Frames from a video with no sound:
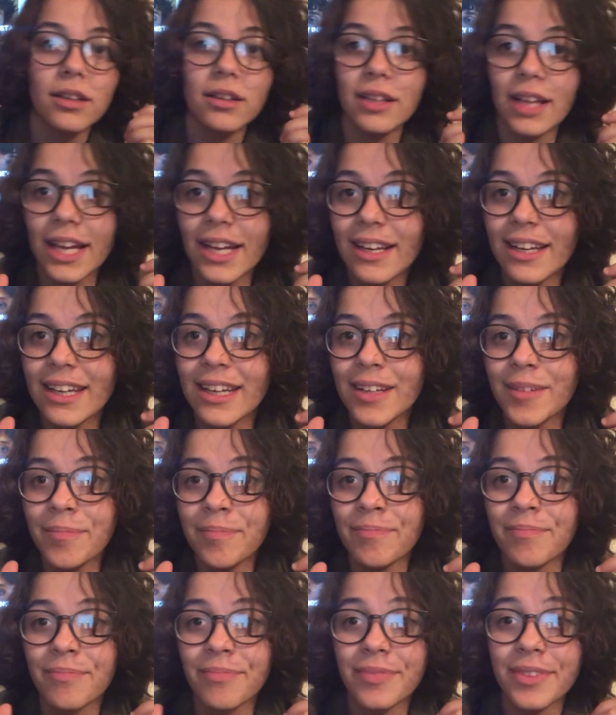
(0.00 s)
LANY,
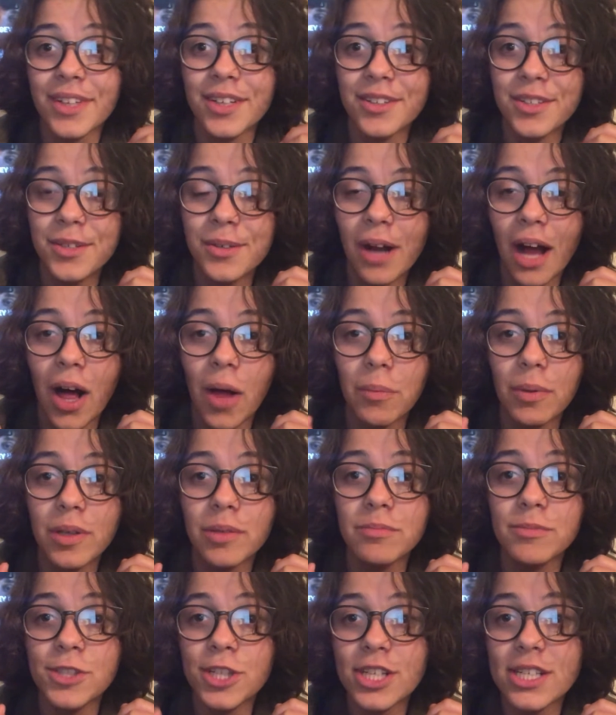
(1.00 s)
their new
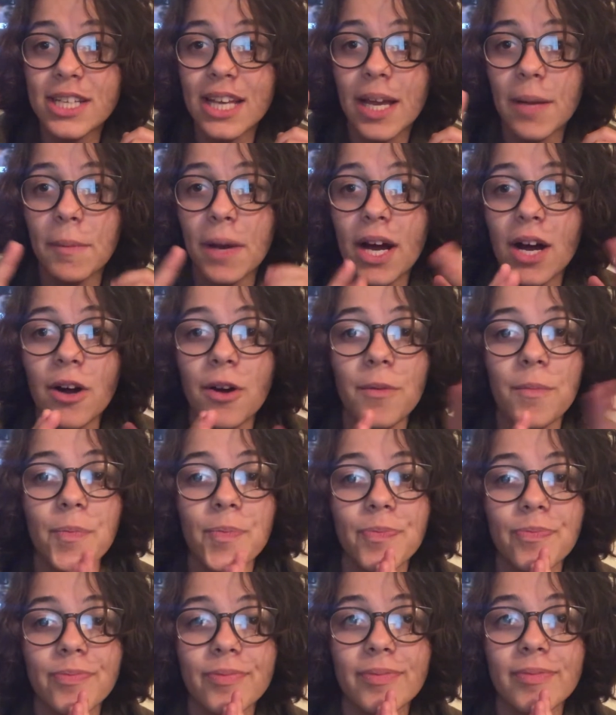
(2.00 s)
album just came out.
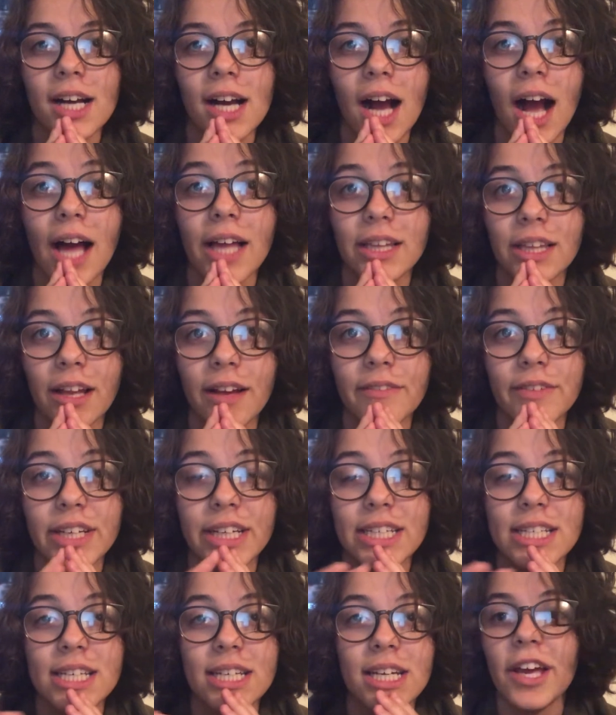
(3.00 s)
I love
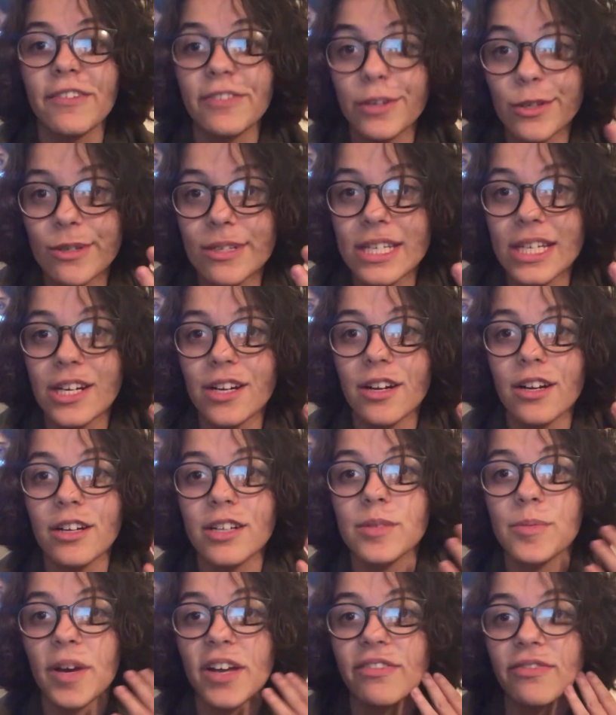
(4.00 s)
it. If You See Her
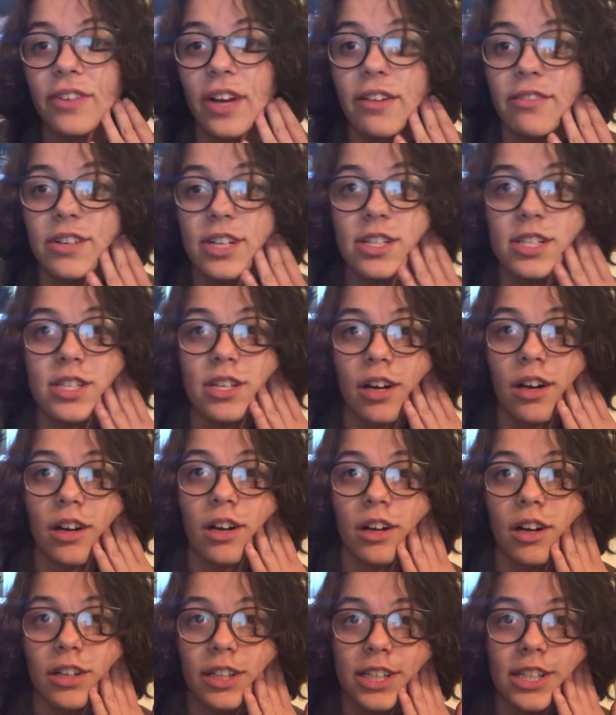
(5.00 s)
is my favorite
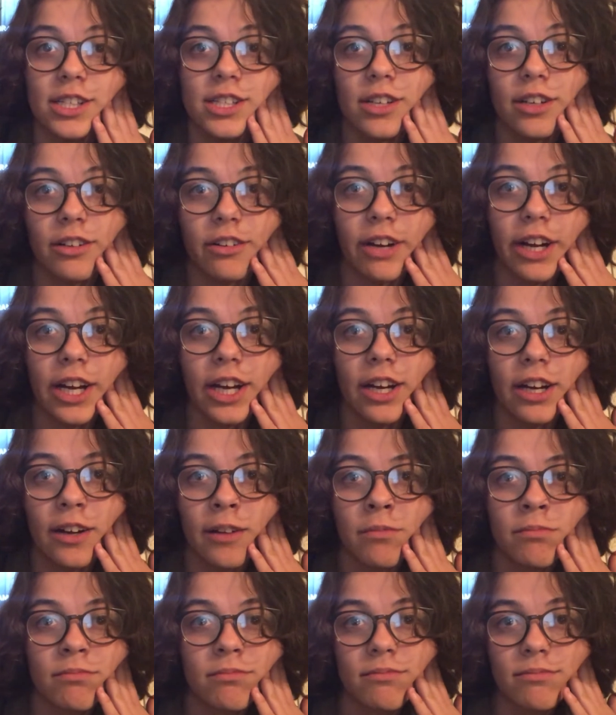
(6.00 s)
song. I'll insert it right
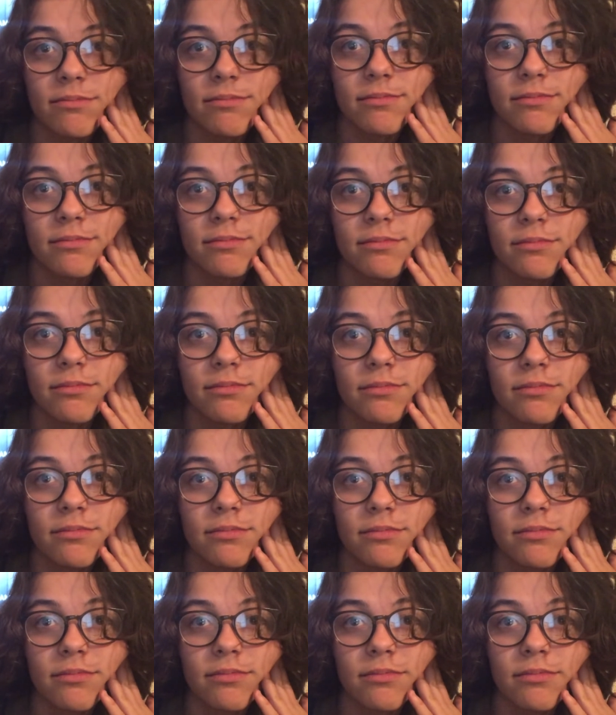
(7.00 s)
here. So
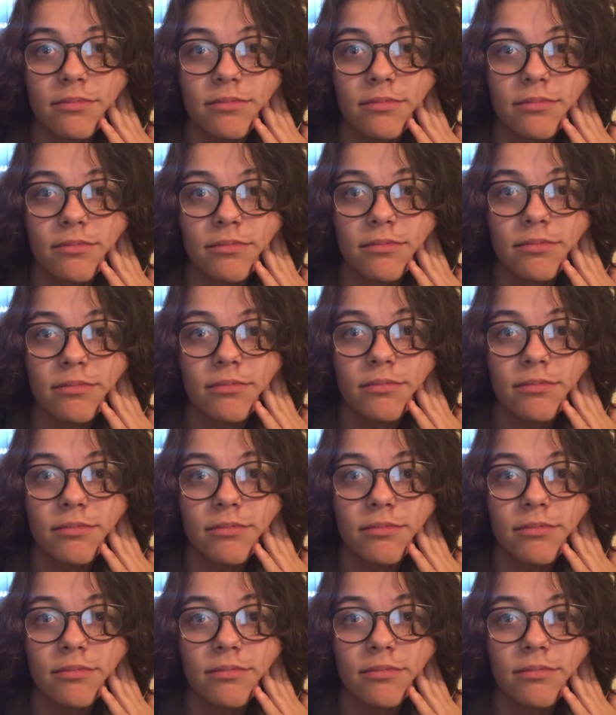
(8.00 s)
if you see